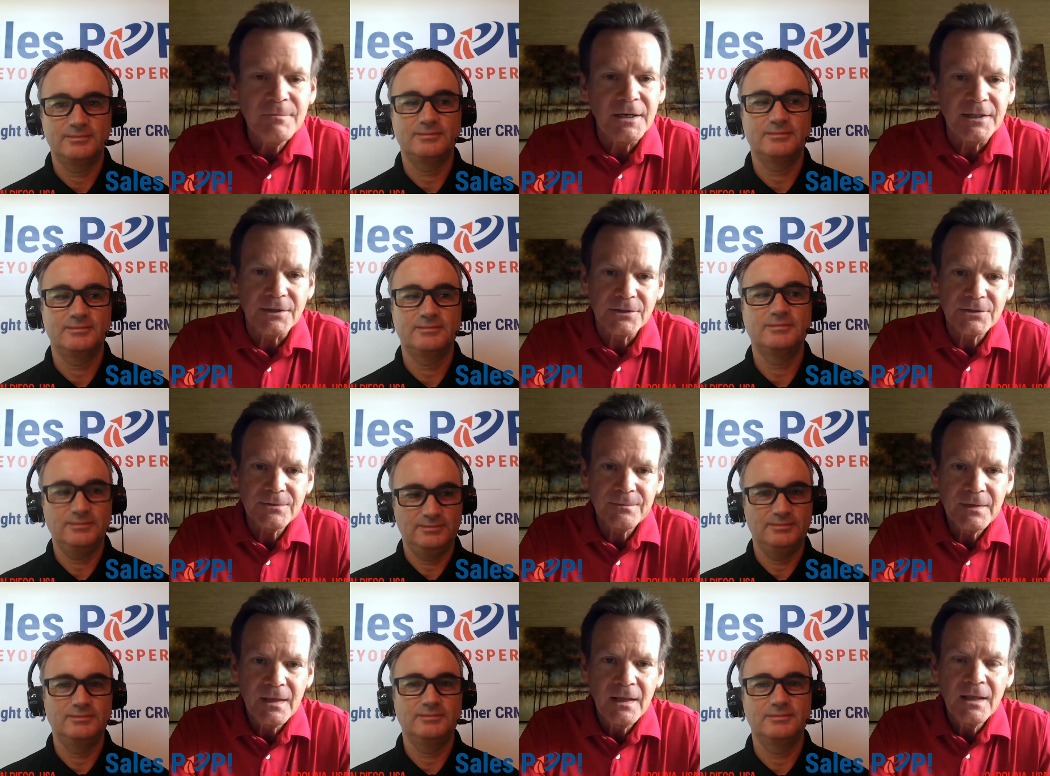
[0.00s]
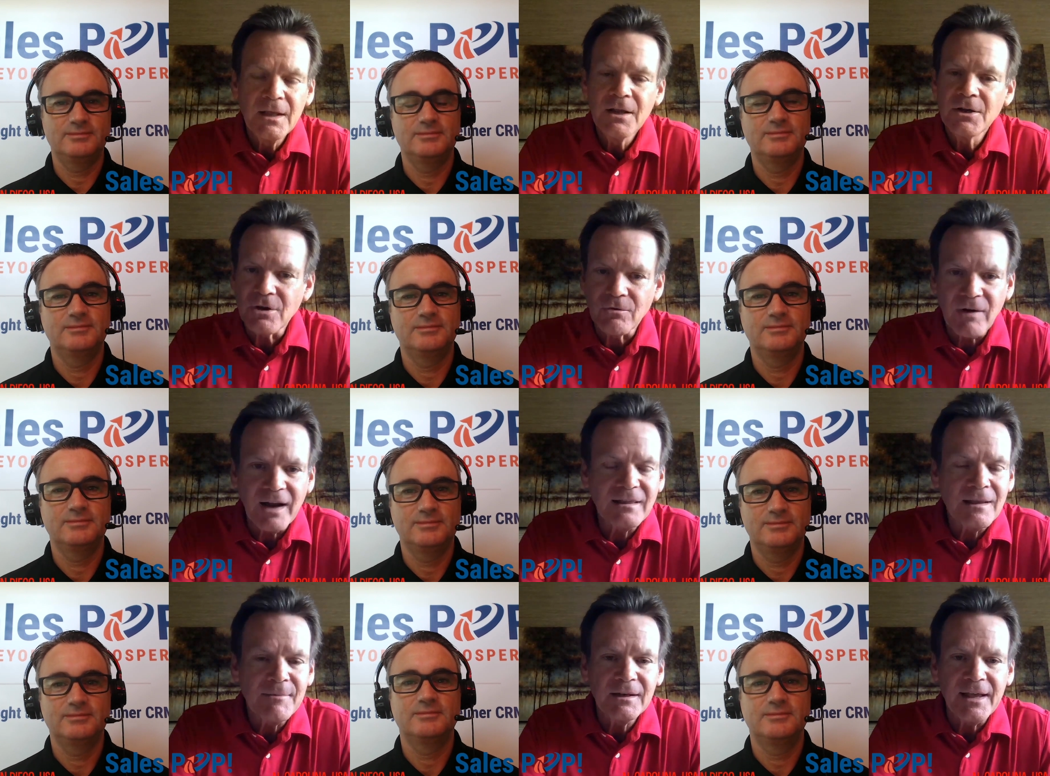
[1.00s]
Speaker 1: minutes. Mm-hmm to write
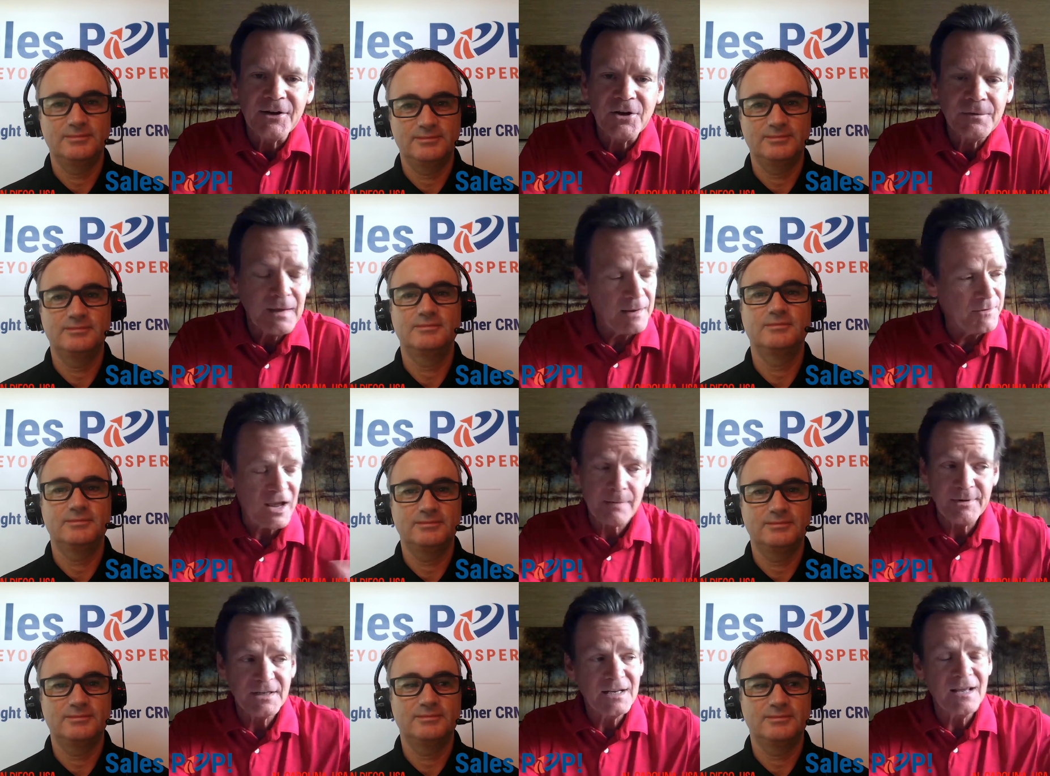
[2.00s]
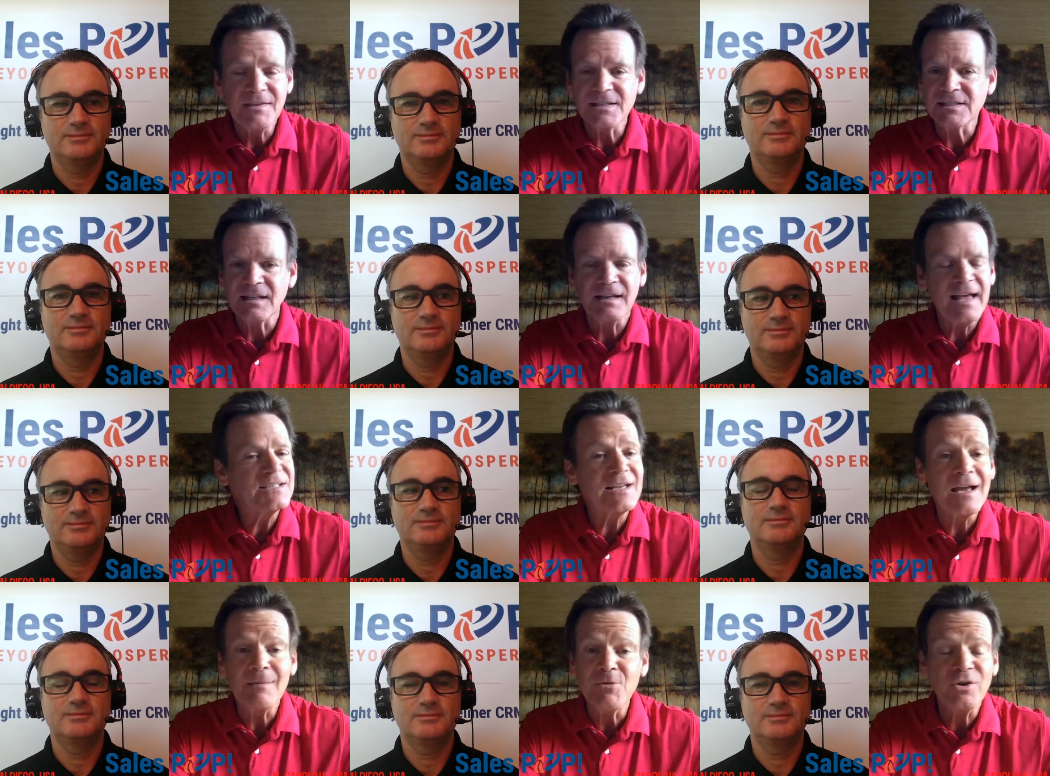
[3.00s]
them a letter. I mean, you got to pretend this is the last
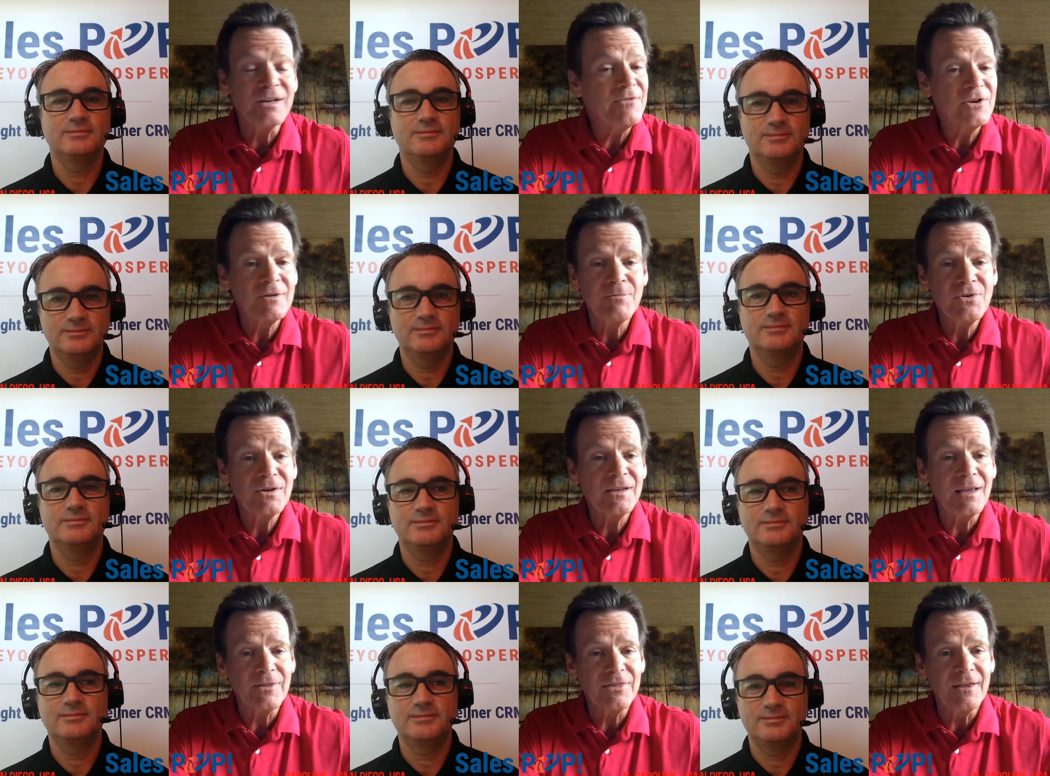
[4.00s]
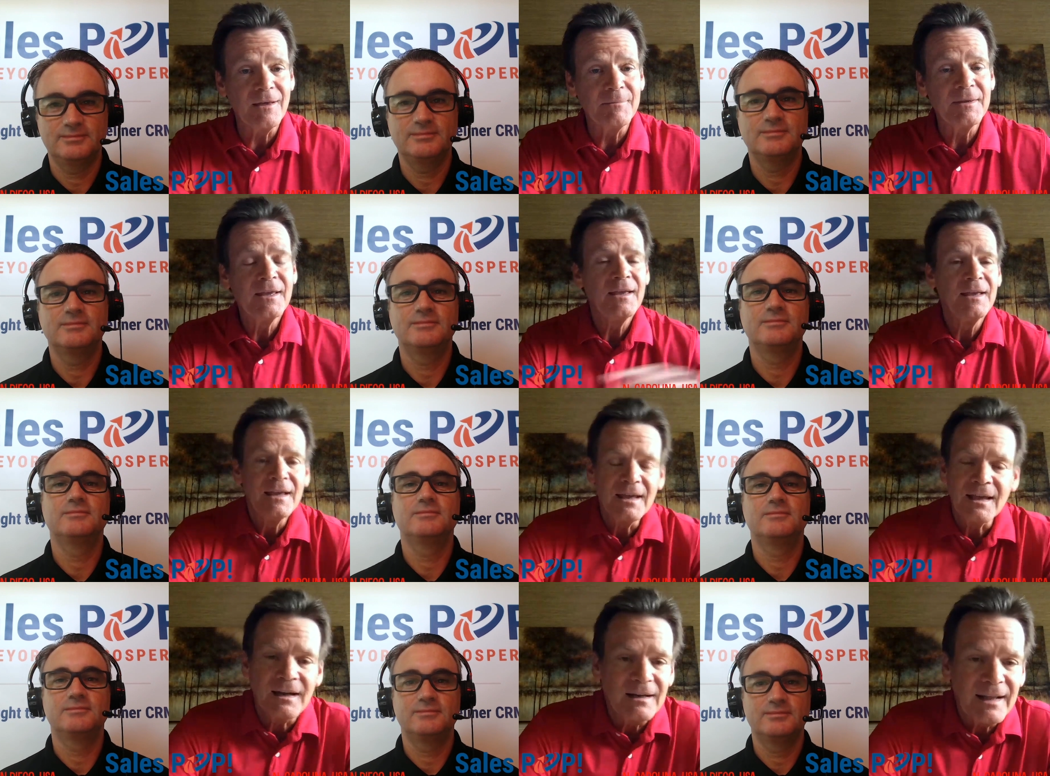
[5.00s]
time you can ever communicate with them
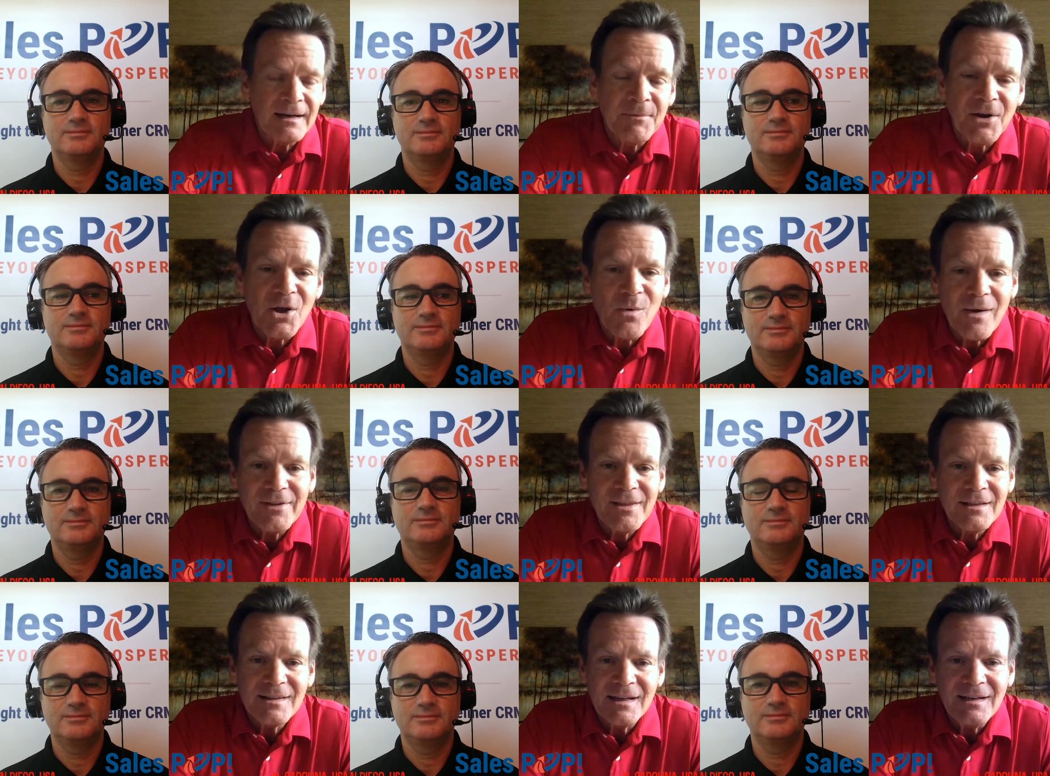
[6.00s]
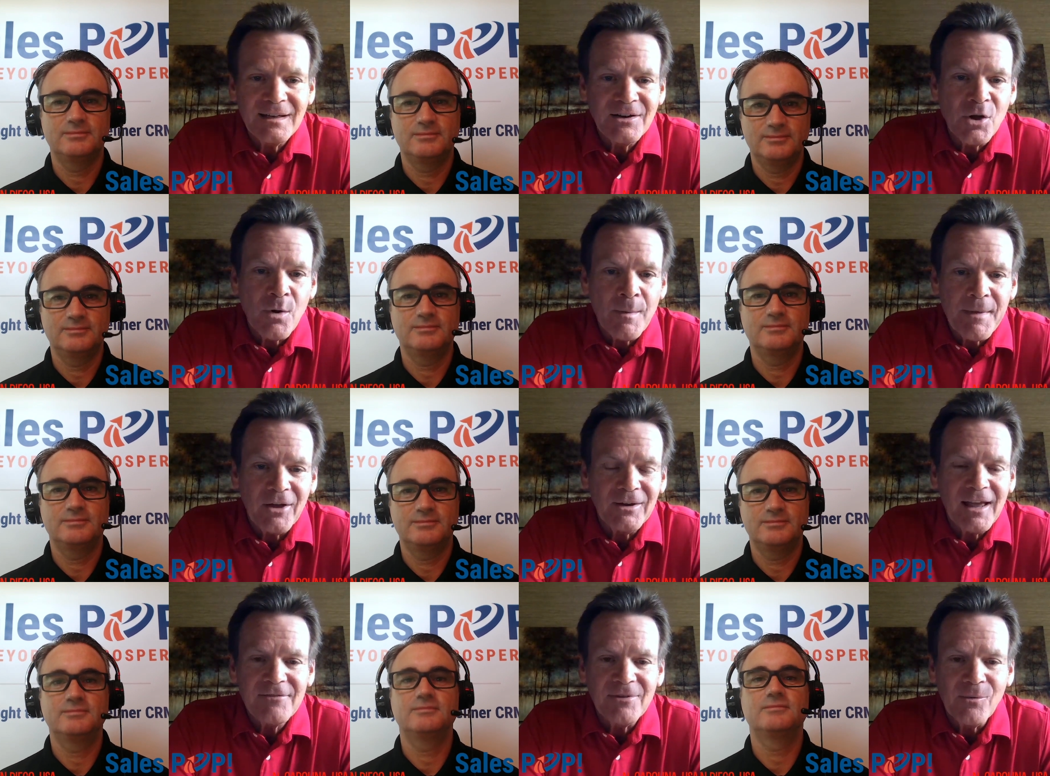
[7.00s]
and let them know everything they need to know about
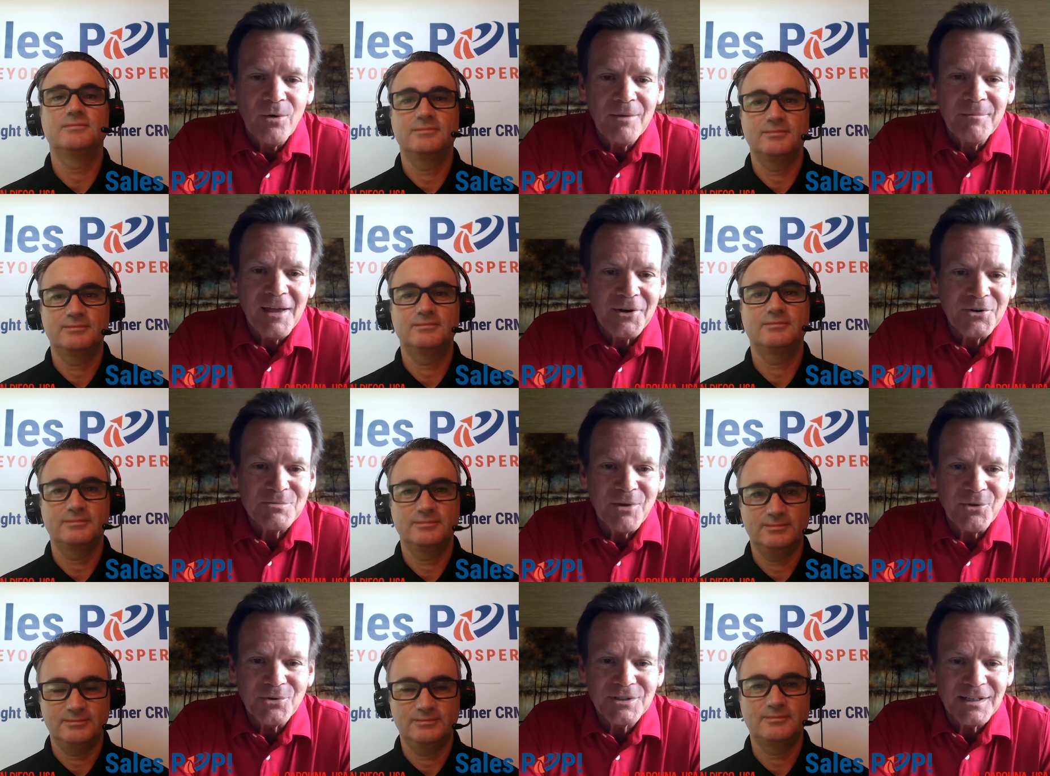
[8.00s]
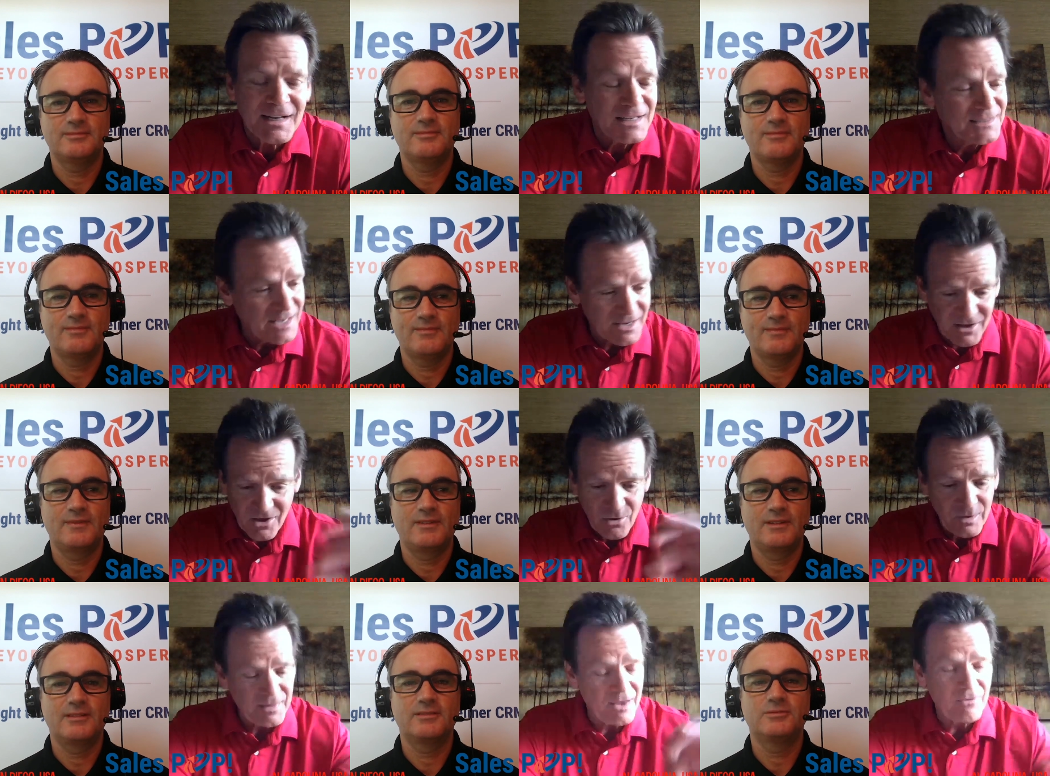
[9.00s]
life and what matters most. And I say
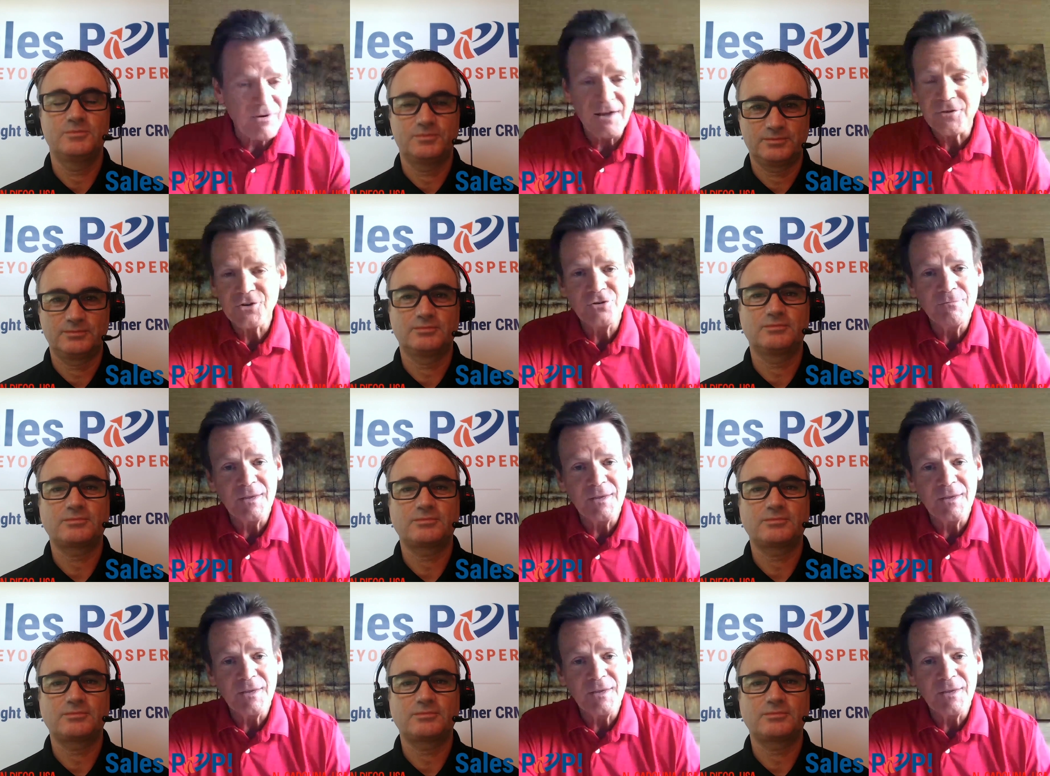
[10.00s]
go, and they write for two